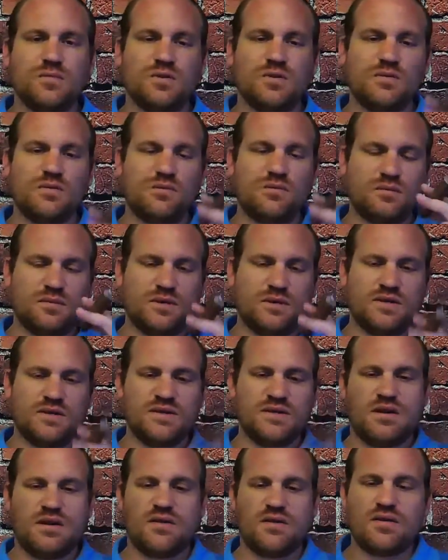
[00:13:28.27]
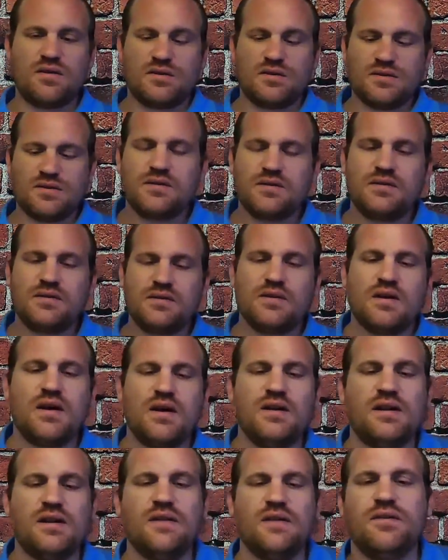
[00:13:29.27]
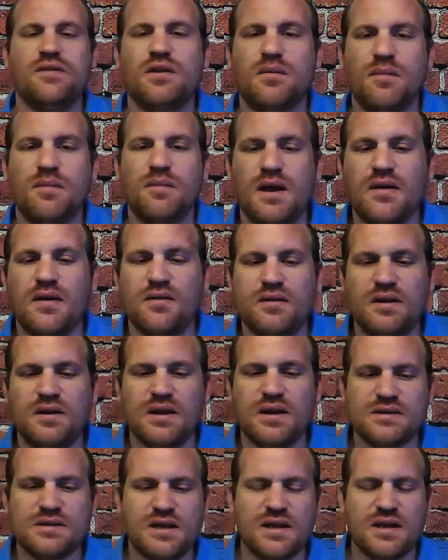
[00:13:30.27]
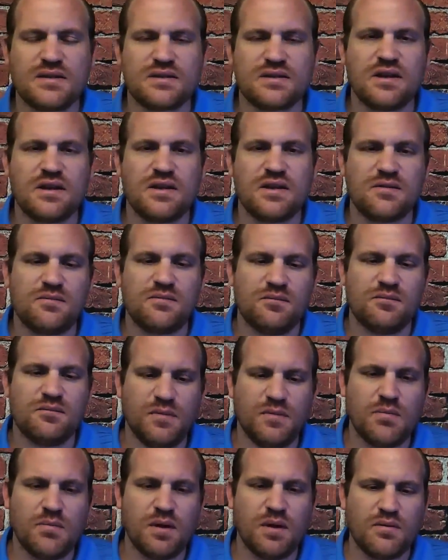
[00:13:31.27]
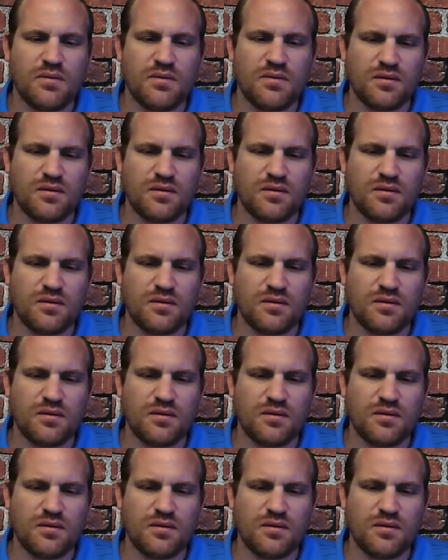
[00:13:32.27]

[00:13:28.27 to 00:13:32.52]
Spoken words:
well, let's see how it goes. I'll definitely come back on the next ash, guys. Be back